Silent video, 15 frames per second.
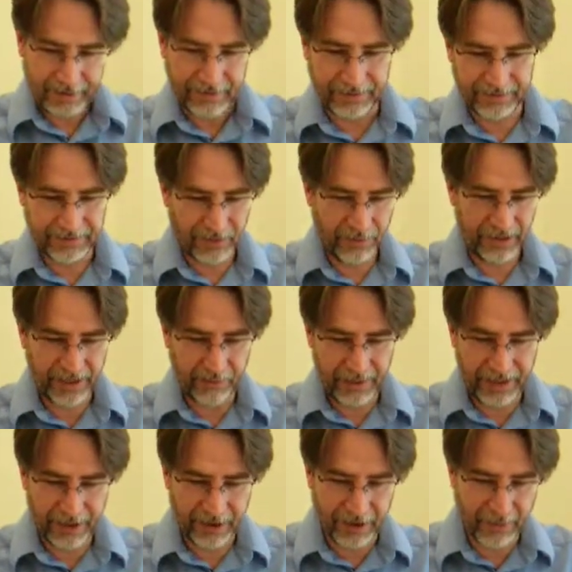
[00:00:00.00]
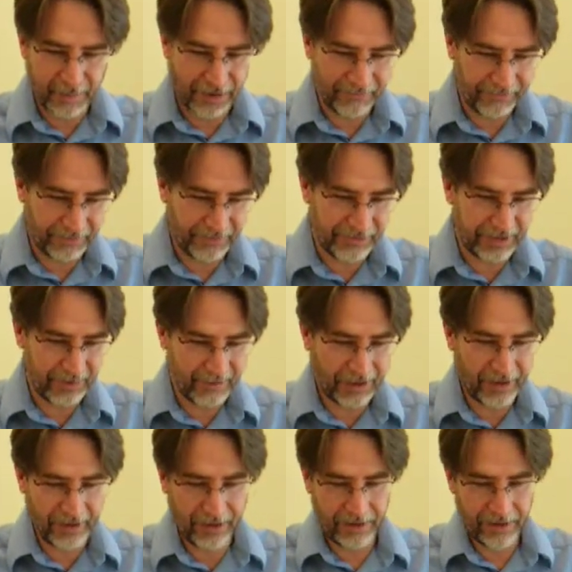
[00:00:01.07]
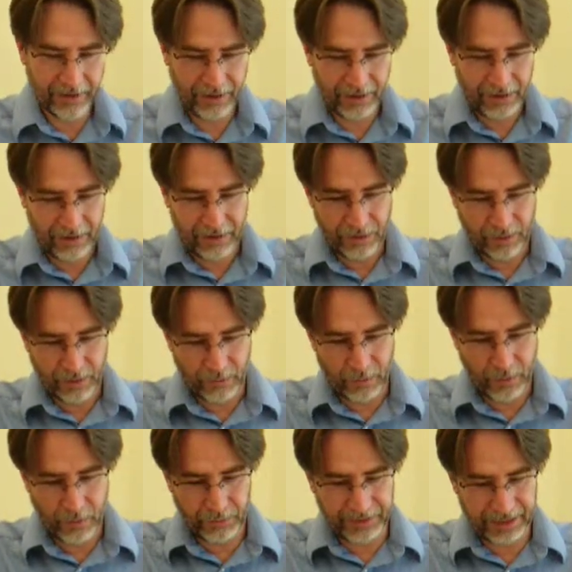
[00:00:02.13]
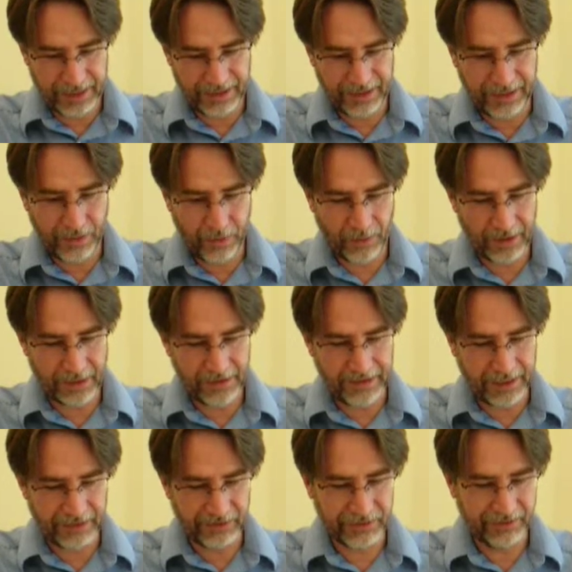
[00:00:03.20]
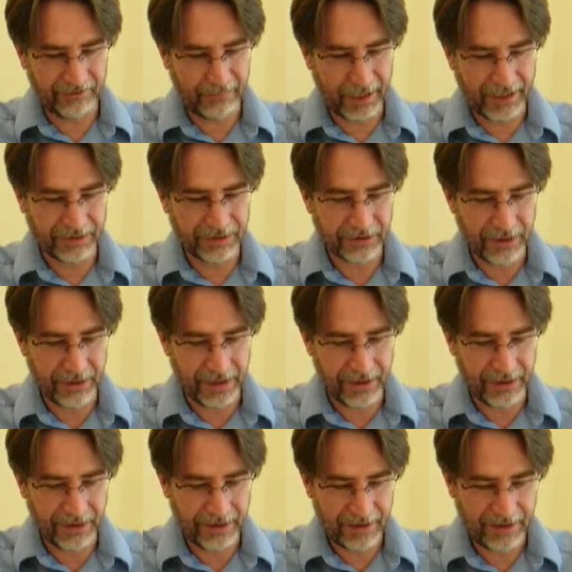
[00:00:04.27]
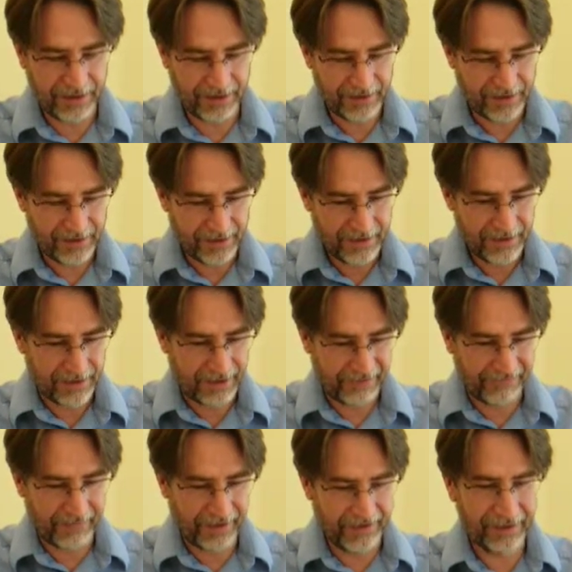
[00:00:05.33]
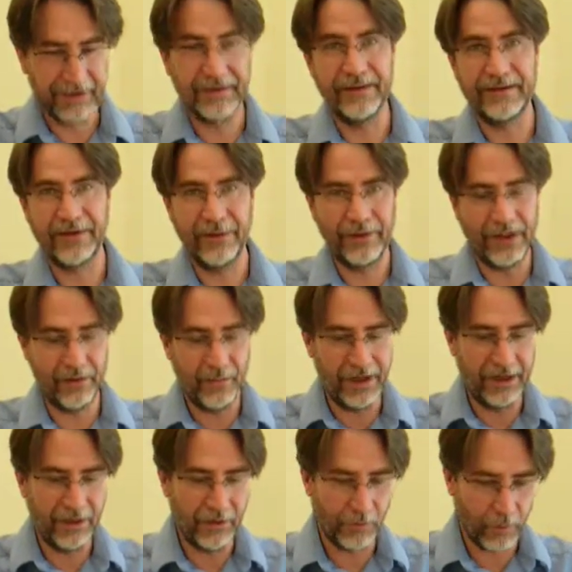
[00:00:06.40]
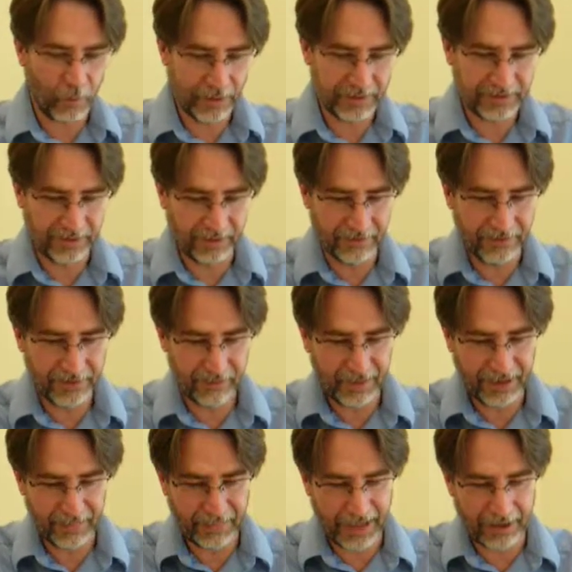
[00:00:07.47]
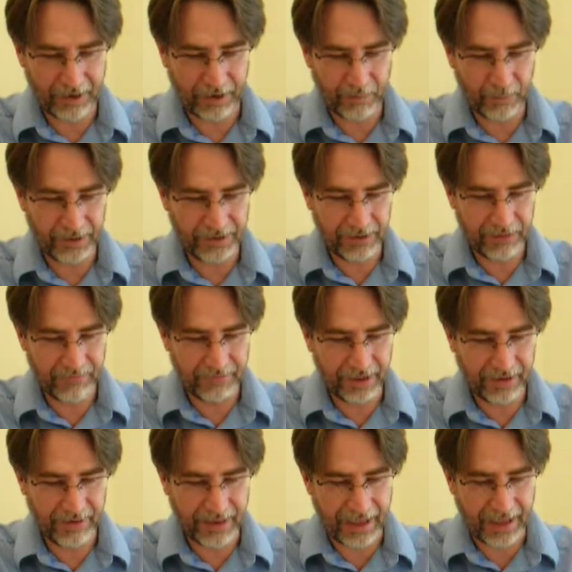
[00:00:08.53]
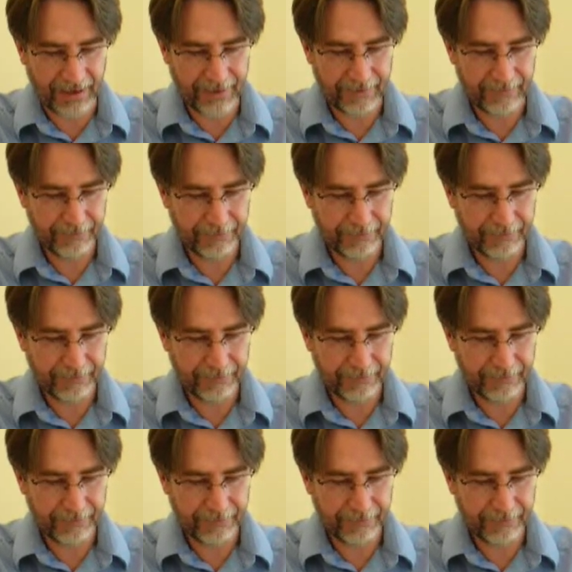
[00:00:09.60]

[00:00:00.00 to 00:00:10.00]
the Sony Reader, but first I'm going to rotate the orientation of my screen. I find that the Sony Reader works a little bit better when you've done that.